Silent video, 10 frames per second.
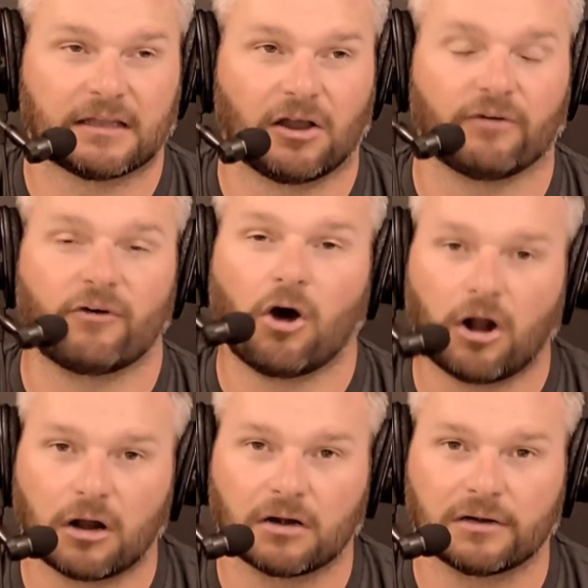of
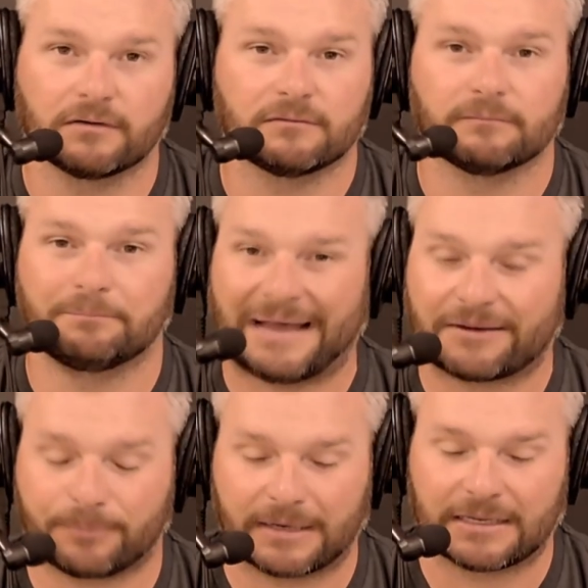hard,
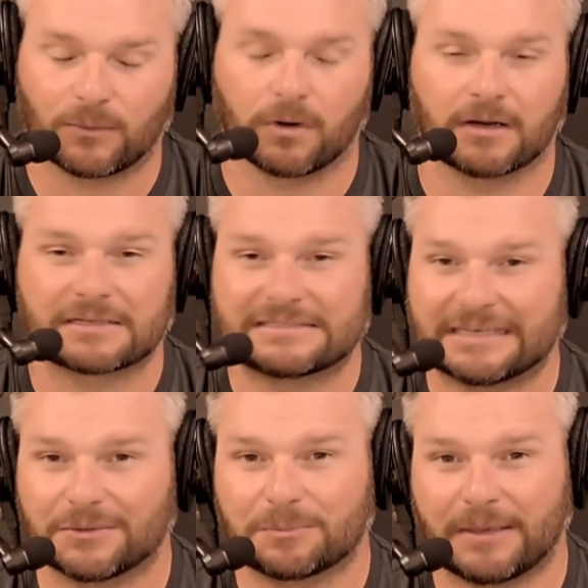backbreaking work,
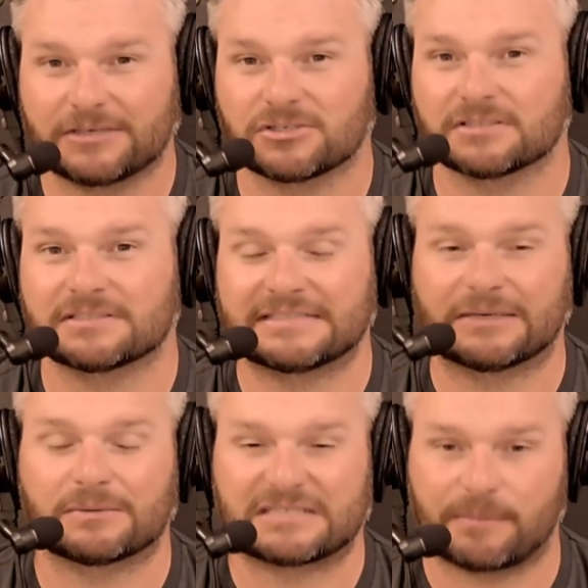dealing with patients,
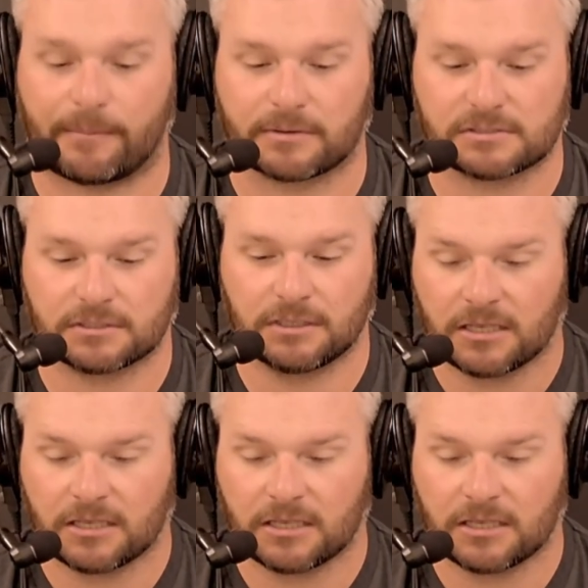dealing with team members.